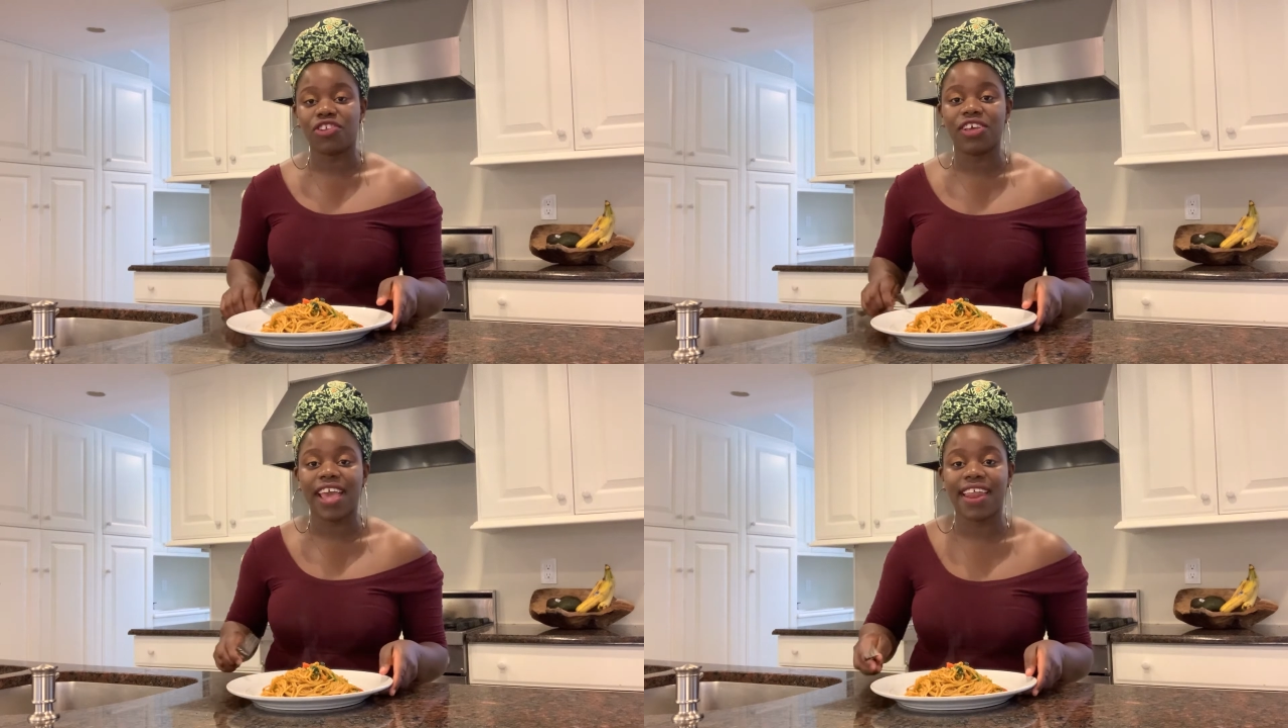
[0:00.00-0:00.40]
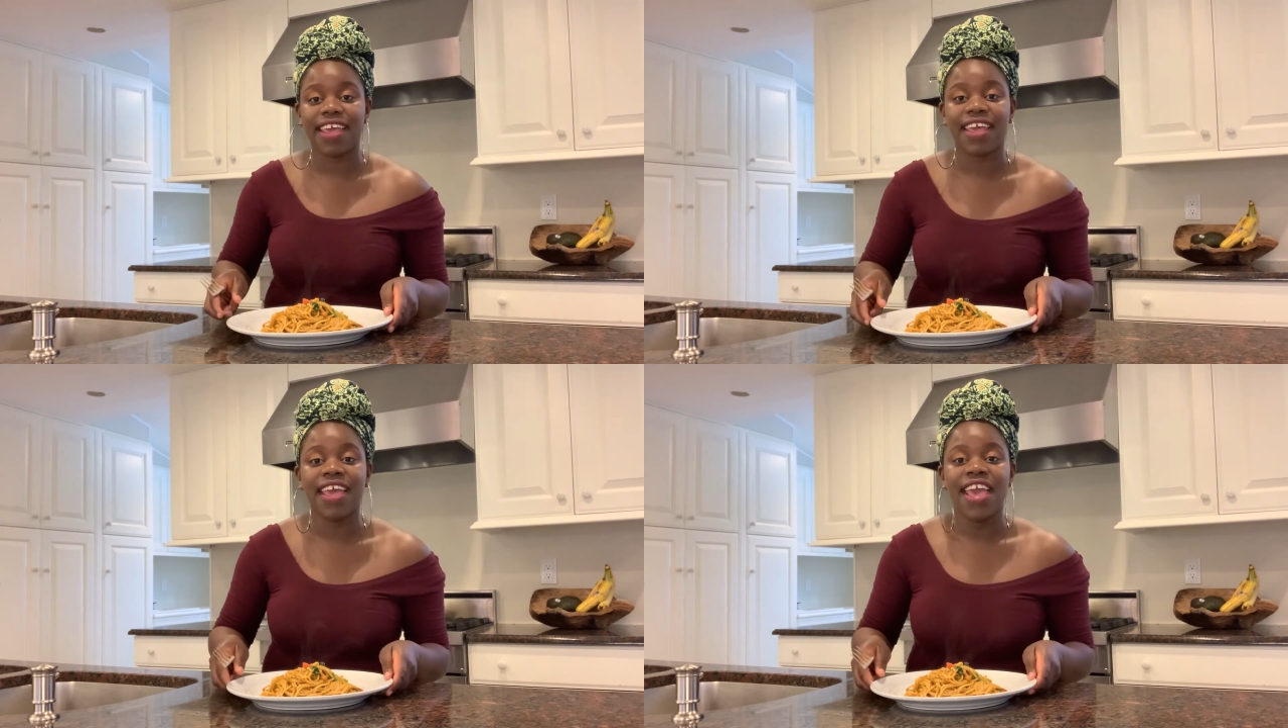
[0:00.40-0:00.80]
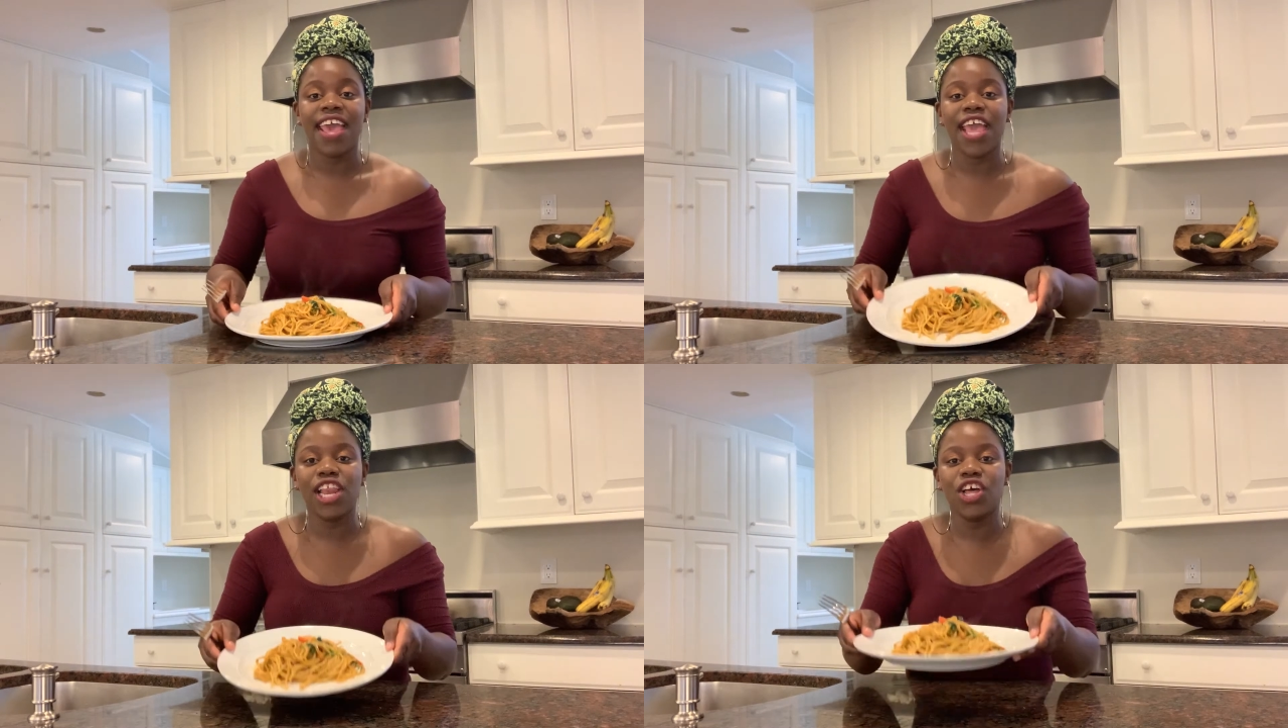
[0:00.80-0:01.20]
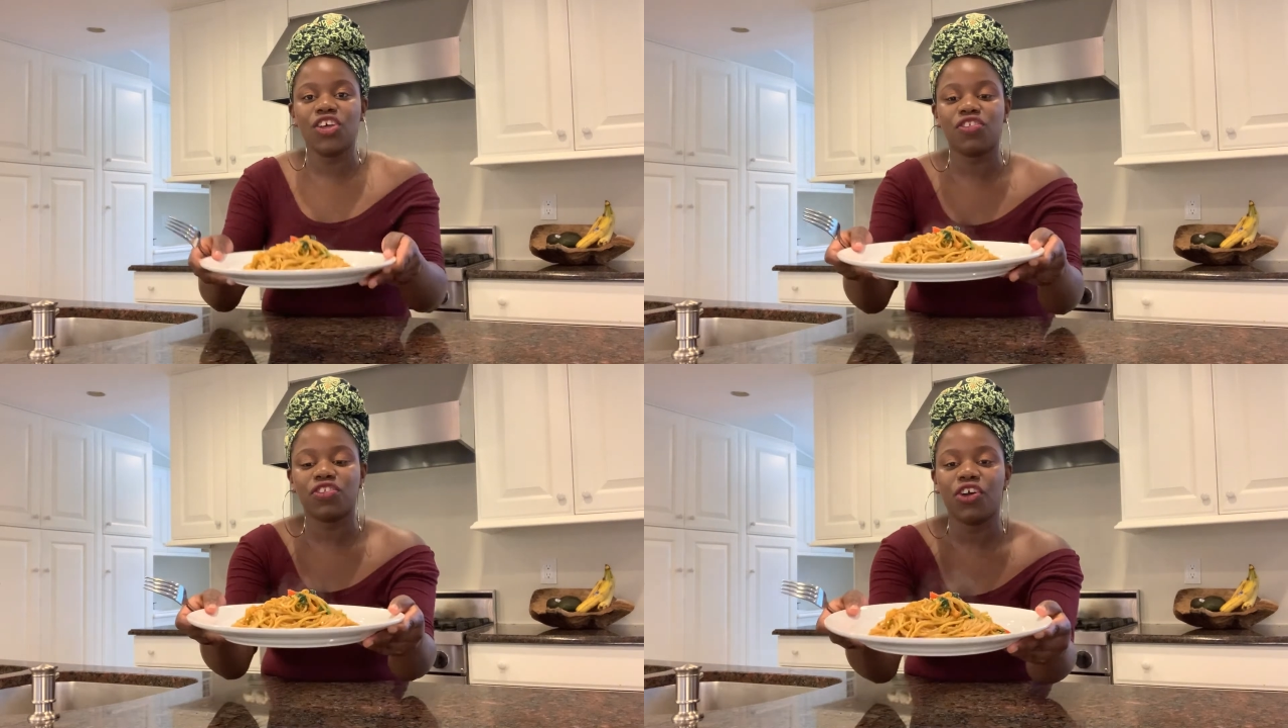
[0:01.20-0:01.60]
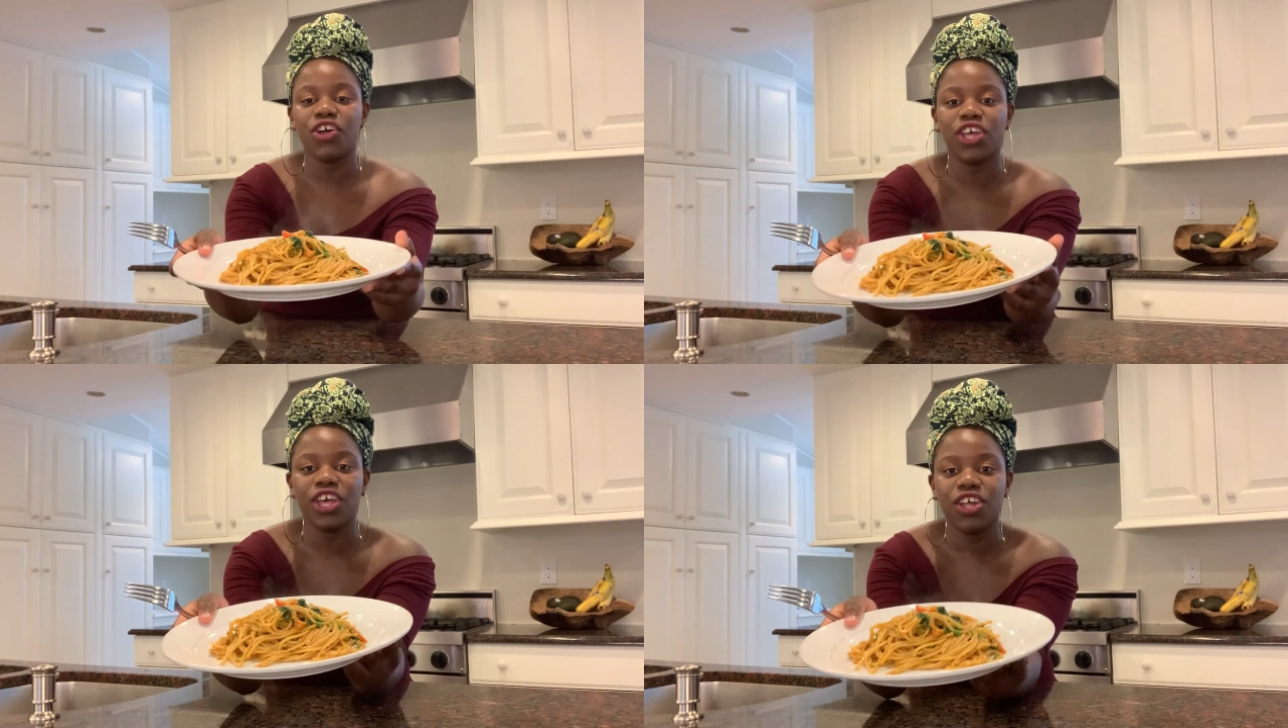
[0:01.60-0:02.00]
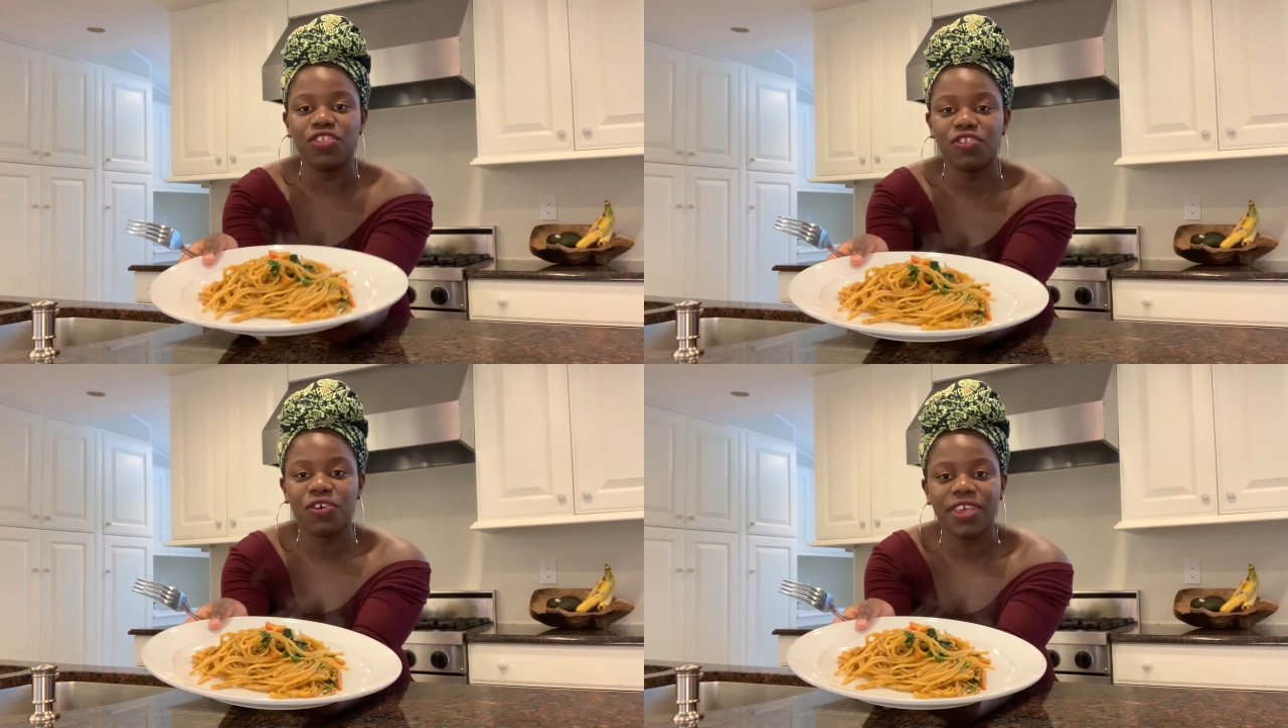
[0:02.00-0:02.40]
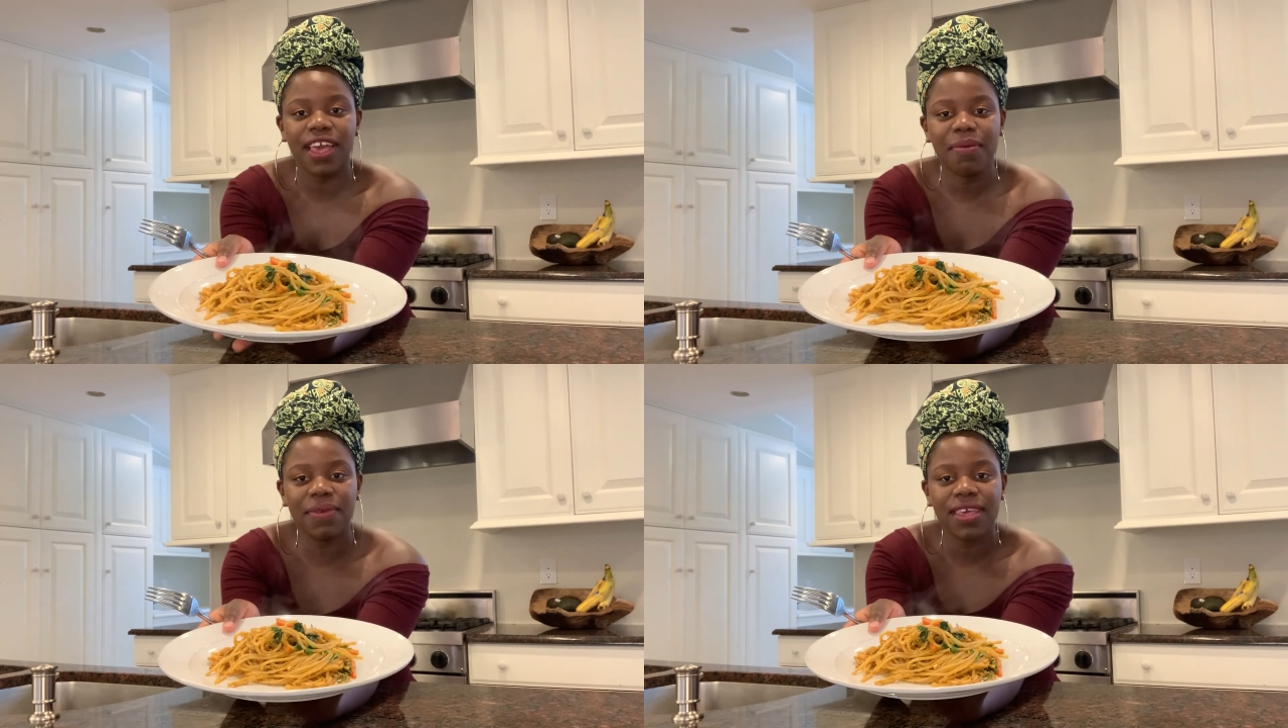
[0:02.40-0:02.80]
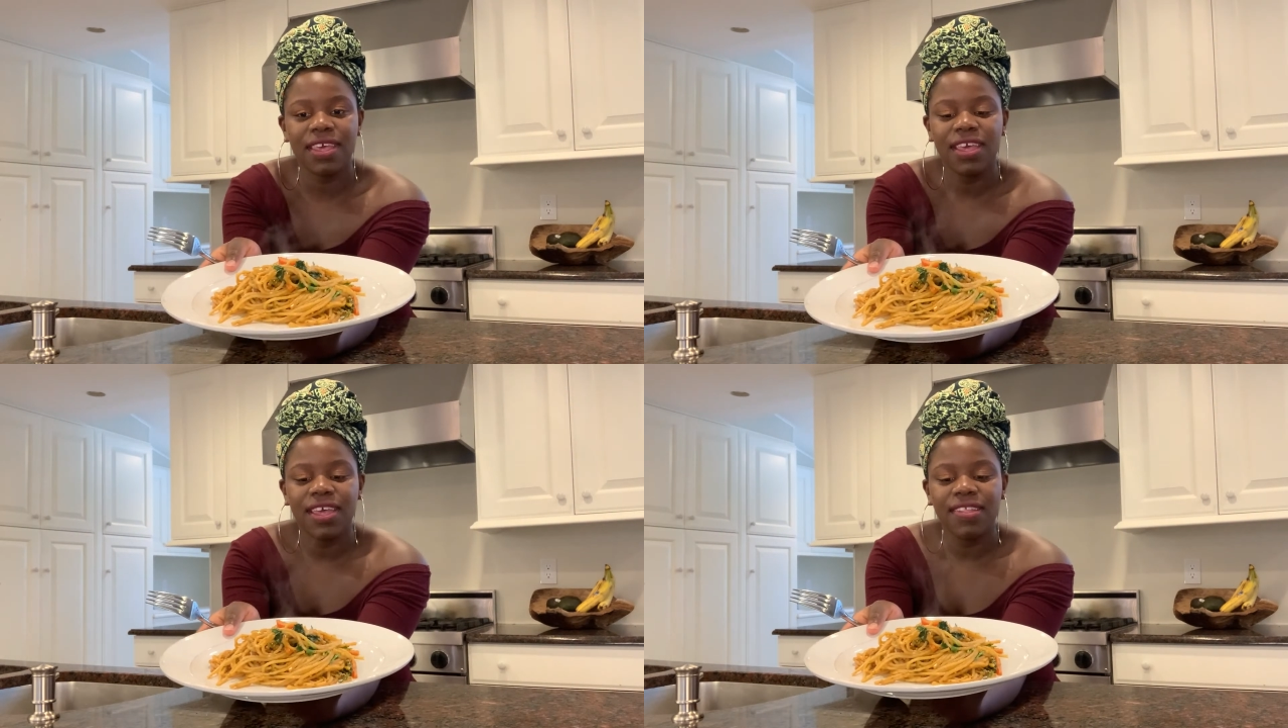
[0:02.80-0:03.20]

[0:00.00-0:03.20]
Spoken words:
Look at it. It looks so good, so yummy.